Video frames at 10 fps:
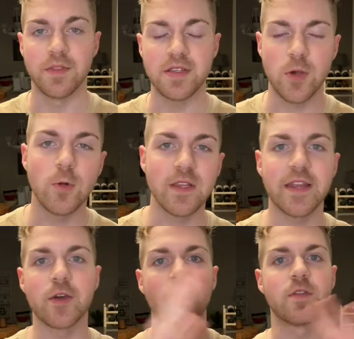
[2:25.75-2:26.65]
This whole
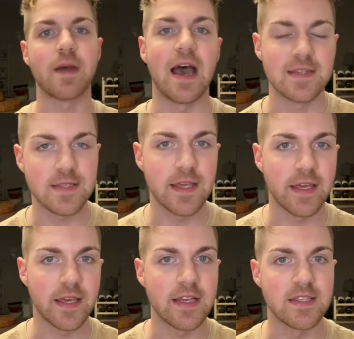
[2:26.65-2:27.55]
letting go of the past
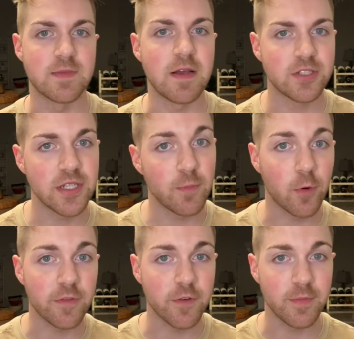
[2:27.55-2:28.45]
thing is especially
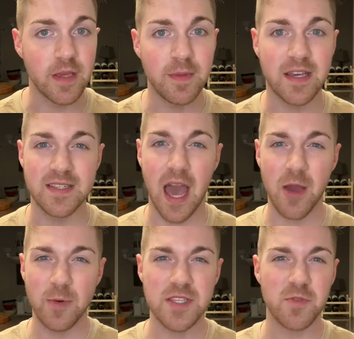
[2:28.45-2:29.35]
important for me because I
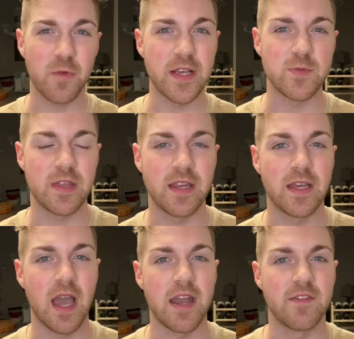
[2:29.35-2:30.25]
wasn't raised with any
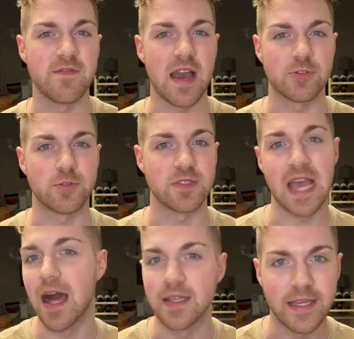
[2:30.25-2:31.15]
kind of natural
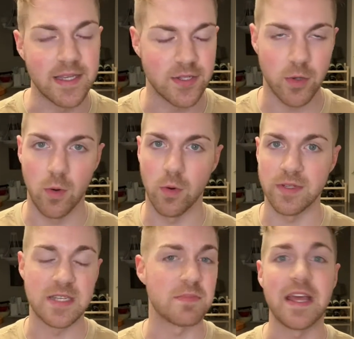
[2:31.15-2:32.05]
talent or
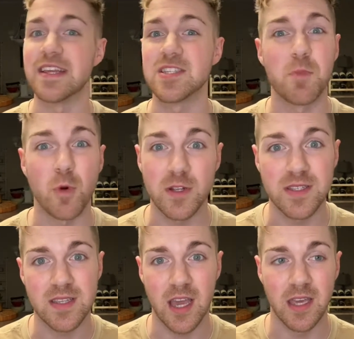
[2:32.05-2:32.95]
didn't play any
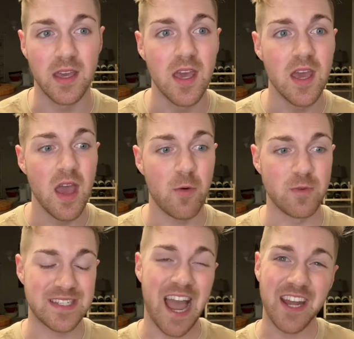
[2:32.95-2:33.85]
sports. I
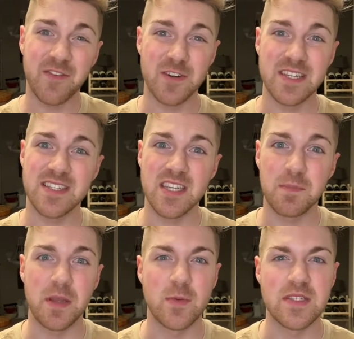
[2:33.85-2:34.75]
was kind of artistic,
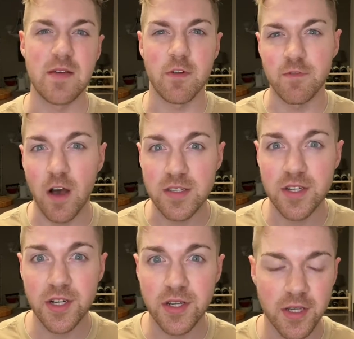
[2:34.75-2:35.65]
but it was never
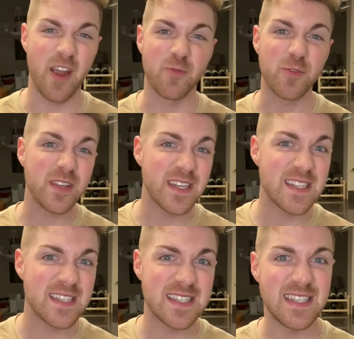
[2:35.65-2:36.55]
fostered. I really
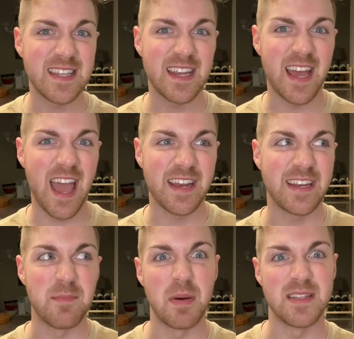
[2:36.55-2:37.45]
didn't see that I had
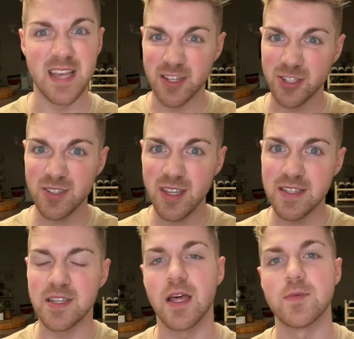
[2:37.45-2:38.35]
any potential
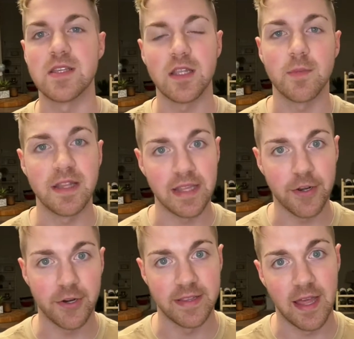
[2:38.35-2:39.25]
until I was a little bit
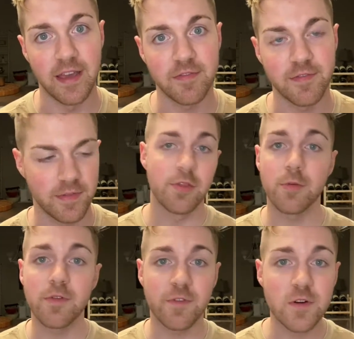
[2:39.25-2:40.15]
later in life. The
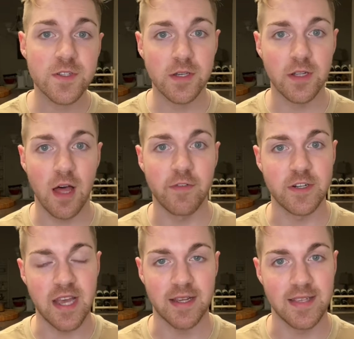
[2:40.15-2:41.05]
reversal of our
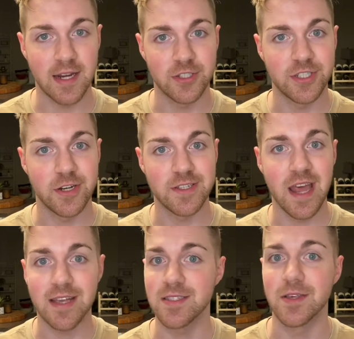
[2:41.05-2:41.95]
text actually shares an
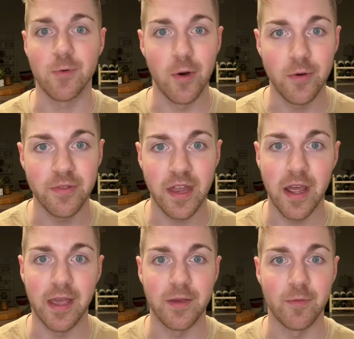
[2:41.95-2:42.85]
excellent quote that
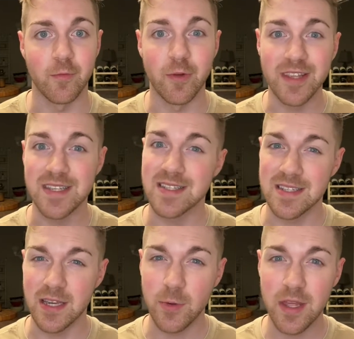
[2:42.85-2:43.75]
I really
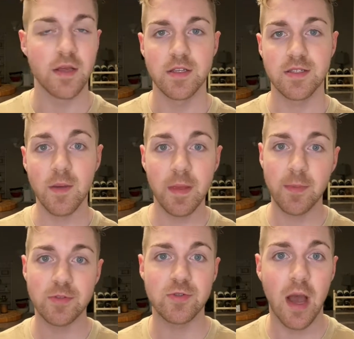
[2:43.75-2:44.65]
stick with. Some
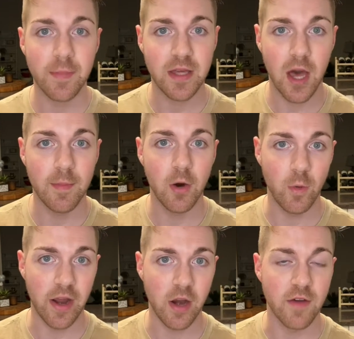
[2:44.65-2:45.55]
people do not become
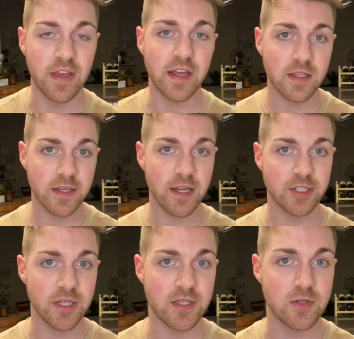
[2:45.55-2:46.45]
aware of
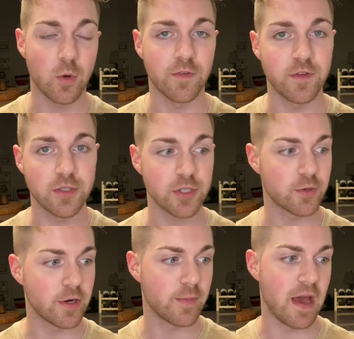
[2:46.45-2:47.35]
inclinations or future
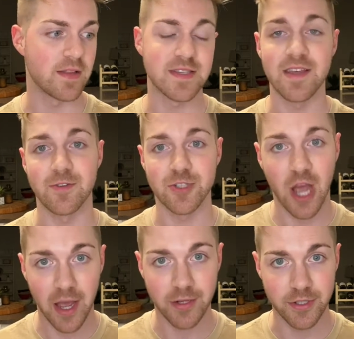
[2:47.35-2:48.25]
career paths in their
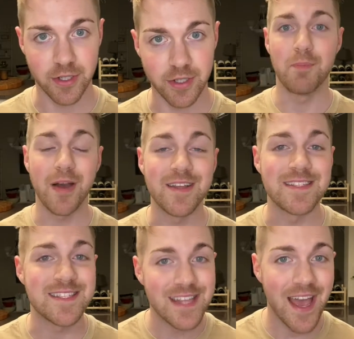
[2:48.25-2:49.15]
childhood, but
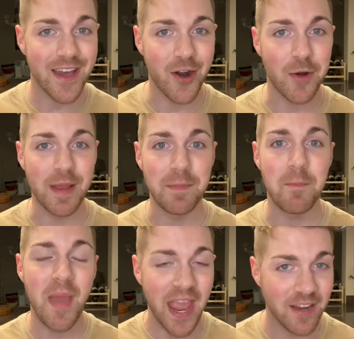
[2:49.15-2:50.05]
instead are made
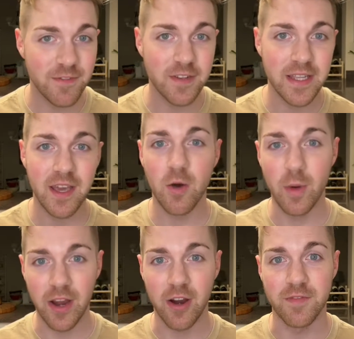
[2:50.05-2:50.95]
painfully
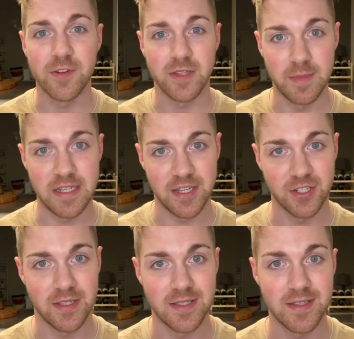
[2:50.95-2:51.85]
aware of their
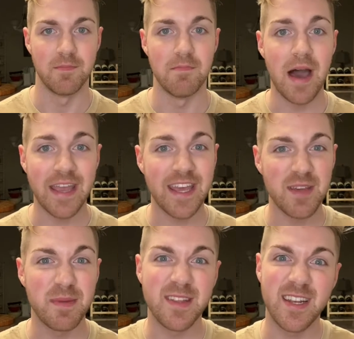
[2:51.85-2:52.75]
limitations. My
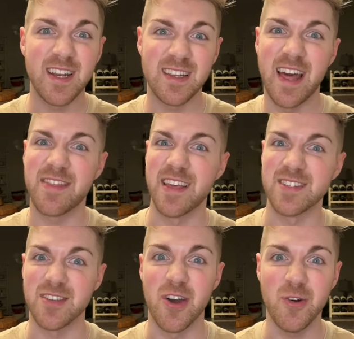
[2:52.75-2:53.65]
inability to let
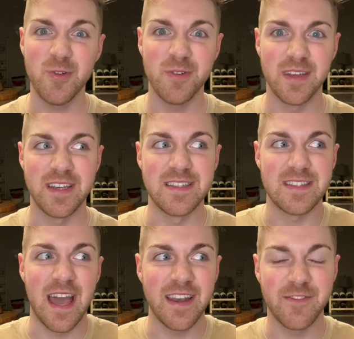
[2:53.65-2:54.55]
things go is
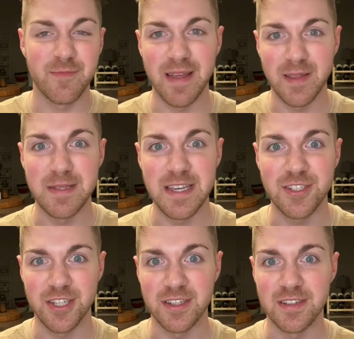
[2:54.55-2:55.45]
kind of my
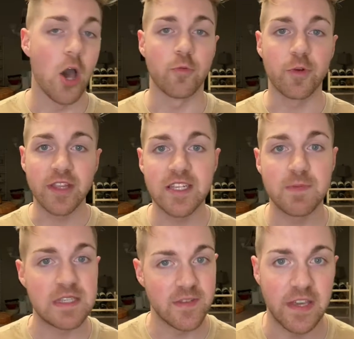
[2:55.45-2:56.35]
limitation. A really
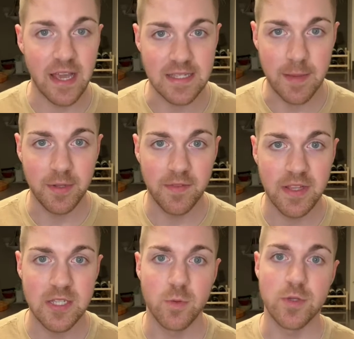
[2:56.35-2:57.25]
specific example of
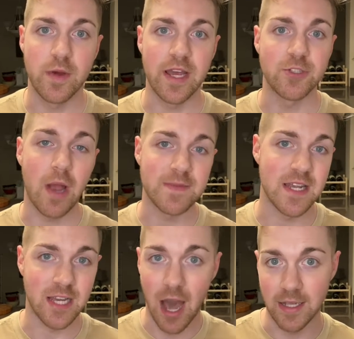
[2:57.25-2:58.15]
this was when I dropped out
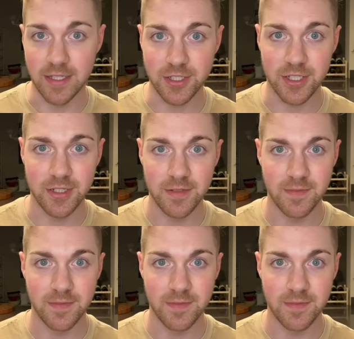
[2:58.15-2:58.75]
of college.